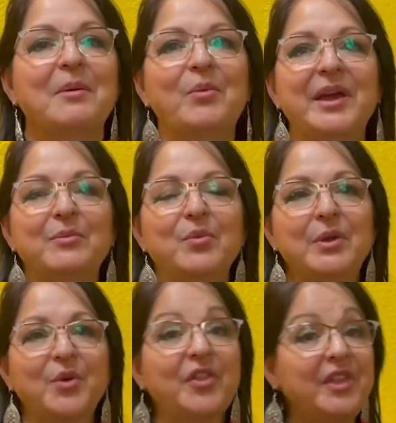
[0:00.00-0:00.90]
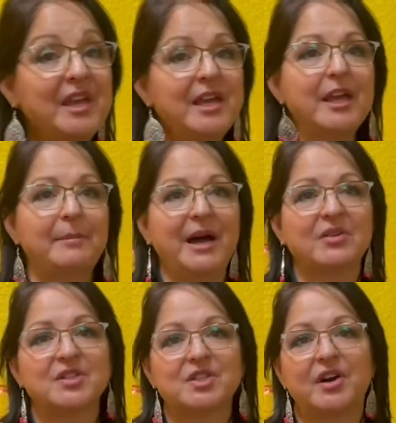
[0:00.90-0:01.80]
When we were thinking
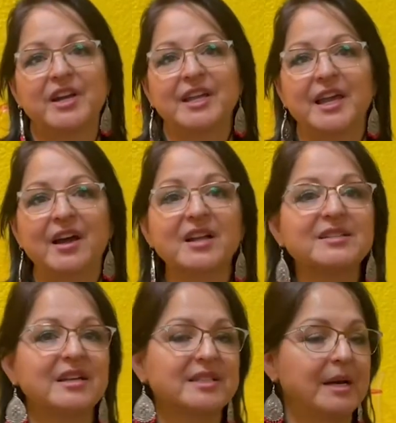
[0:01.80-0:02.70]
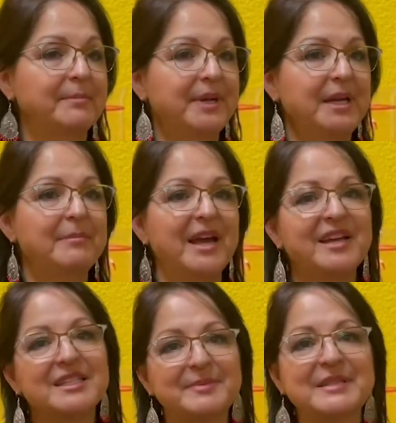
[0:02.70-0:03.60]
about starting a hot sauce company, my
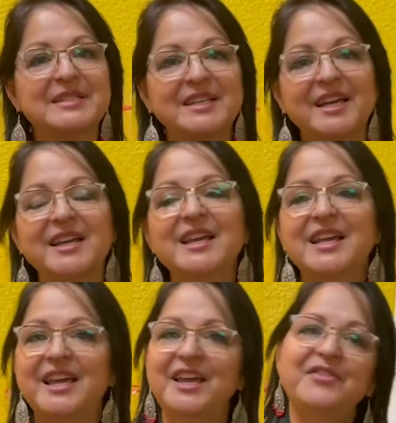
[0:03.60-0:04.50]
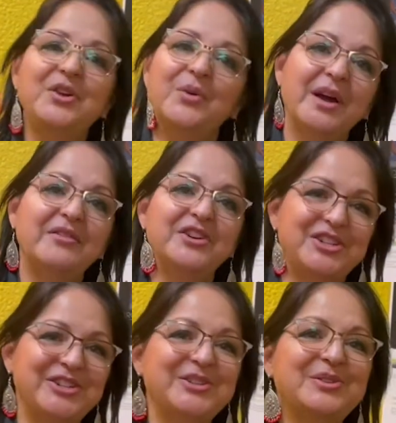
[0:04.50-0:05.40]
husband said, if you ever
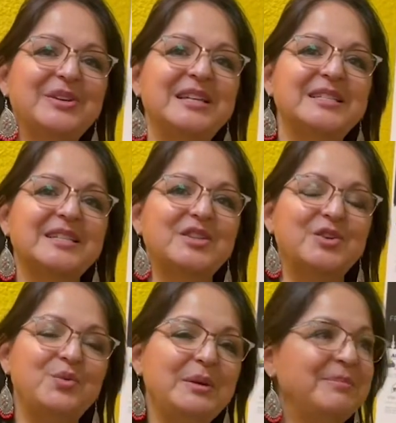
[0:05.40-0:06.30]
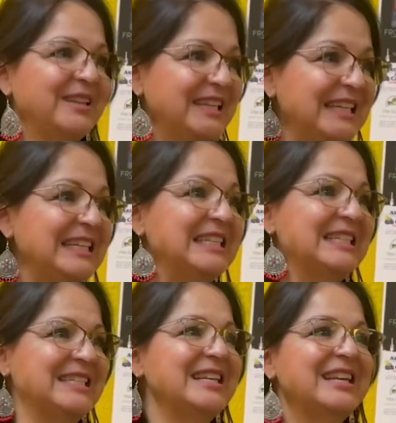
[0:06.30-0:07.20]
do, he says, could we
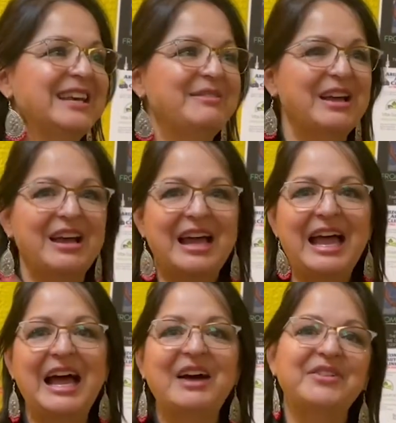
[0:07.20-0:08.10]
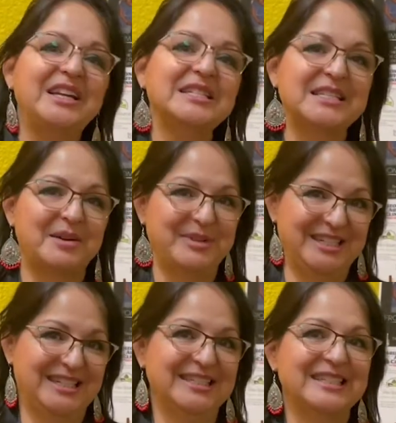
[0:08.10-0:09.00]
please have it in Somerton?